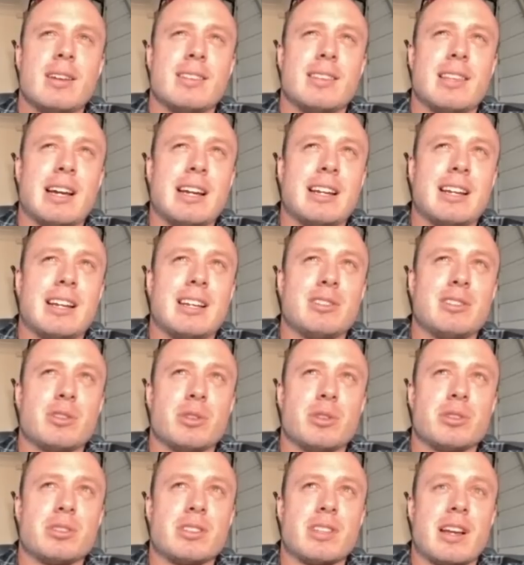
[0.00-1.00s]
That is
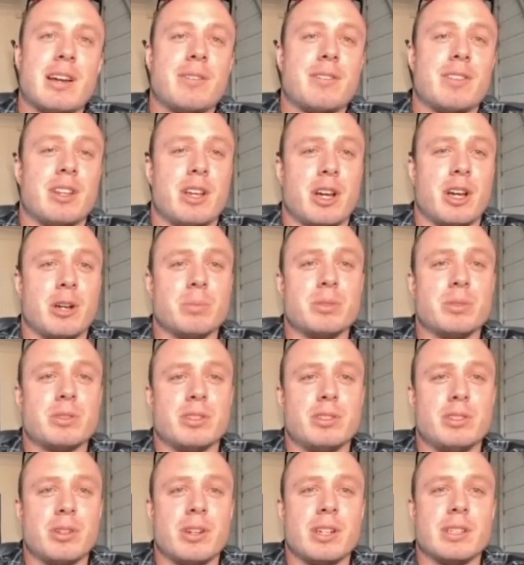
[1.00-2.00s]
all stuff that helps
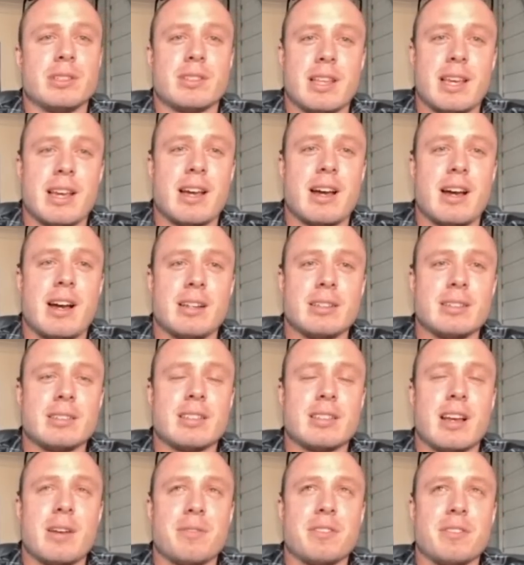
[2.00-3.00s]
the joints. There are
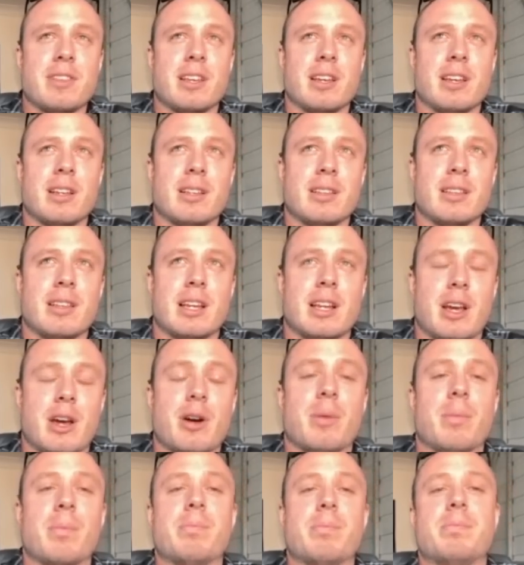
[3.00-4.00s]
stuff that
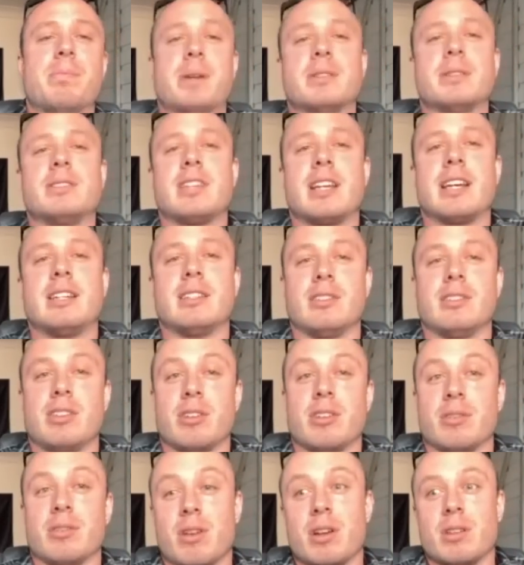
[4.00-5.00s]
help build tendons,
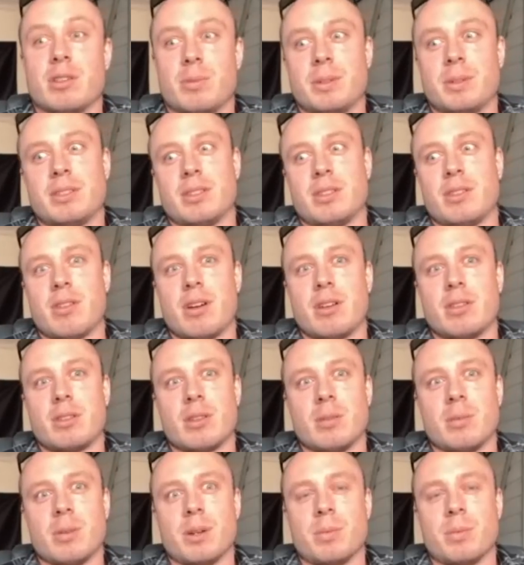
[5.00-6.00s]
growth, especially growth
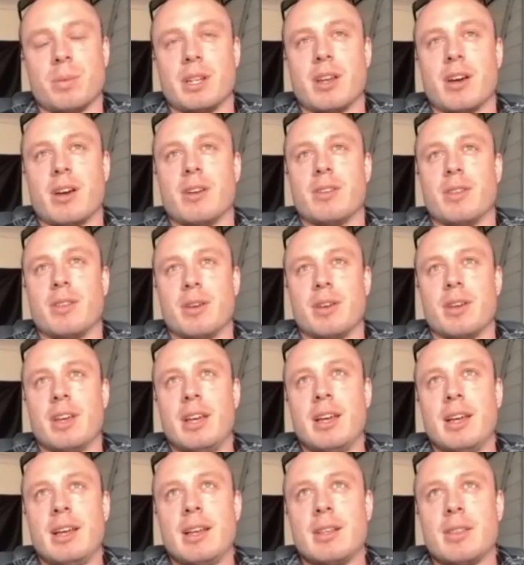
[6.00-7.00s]
hormone. We know the
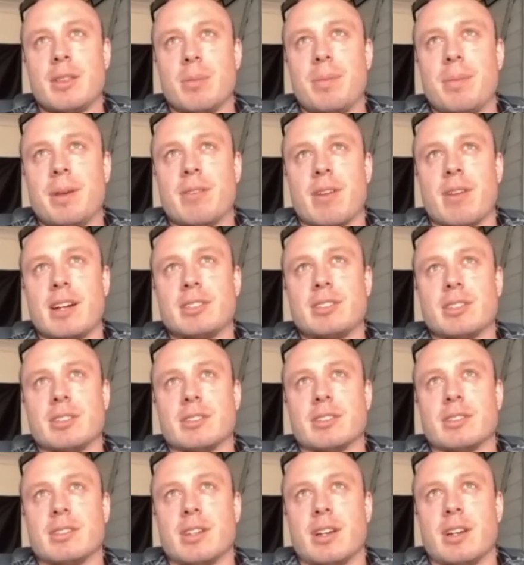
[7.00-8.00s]
big
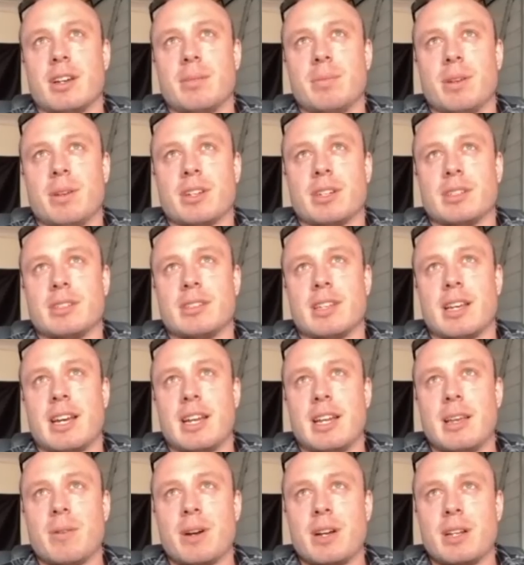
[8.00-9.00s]
Russians, I'm not going to say
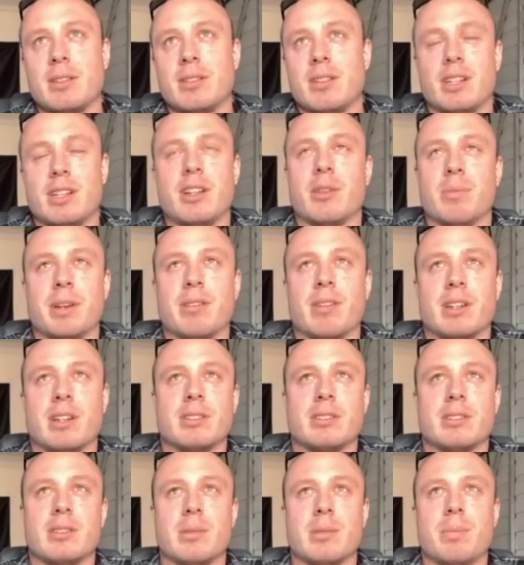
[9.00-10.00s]
anyone, they're not big
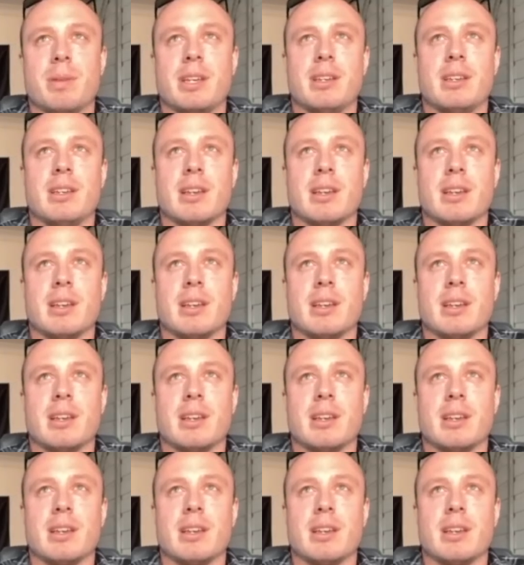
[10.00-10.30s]
Russians, the big,